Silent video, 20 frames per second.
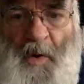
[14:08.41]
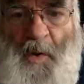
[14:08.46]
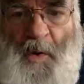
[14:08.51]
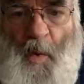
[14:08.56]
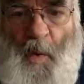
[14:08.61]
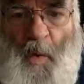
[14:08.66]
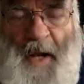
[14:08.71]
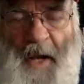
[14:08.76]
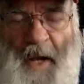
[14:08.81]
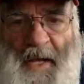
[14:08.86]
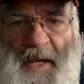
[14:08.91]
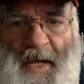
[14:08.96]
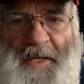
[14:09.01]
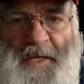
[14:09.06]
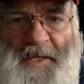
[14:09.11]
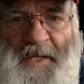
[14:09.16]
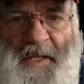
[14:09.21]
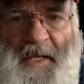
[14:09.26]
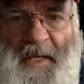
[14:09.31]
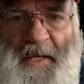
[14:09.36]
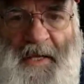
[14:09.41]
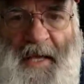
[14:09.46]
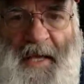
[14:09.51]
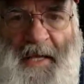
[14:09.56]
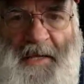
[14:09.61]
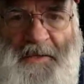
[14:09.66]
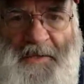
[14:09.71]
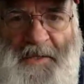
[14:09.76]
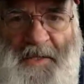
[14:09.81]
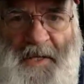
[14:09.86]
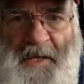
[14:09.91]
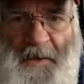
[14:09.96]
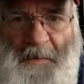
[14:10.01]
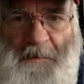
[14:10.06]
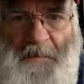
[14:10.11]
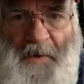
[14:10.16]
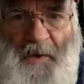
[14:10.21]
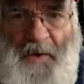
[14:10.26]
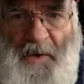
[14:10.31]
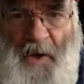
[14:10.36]
What is the
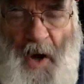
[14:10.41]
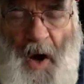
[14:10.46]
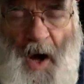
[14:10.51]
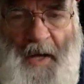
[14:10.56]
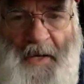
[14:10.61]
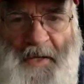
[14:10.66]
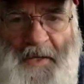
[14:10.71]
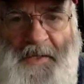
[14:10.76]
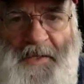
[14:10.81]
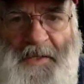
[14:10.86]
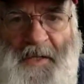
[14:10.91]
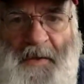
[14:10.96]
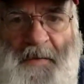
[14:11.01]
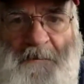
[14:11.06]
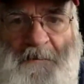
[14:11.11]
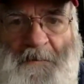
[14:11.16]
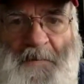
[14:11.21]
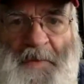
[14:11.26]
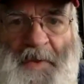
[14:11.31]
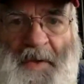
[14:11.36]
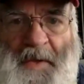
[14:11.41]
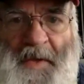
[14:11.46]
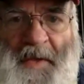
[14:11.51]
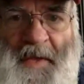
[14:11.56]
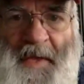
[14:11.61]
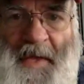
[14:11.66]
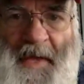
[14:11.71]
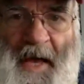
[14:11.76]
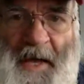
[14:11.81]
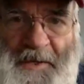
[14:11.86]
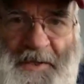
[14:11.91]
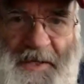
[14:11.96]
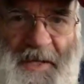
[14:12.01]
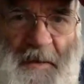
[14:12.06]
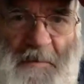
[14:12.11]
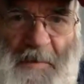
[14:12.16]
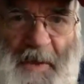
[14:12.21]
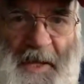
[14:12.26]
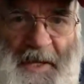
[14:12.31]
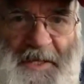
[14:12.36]
caucus
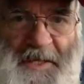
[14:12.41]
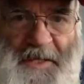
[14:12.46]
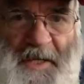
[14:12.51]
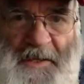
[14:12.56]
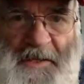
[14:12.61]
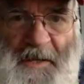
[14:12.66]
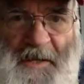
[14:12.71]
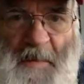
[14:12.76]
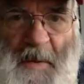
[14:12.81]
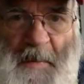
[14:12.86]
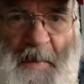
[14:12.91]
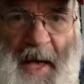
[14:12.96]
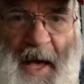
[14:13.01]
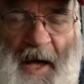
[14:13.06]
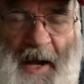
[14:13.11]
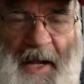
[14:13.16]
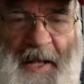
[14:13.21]
assembly system about?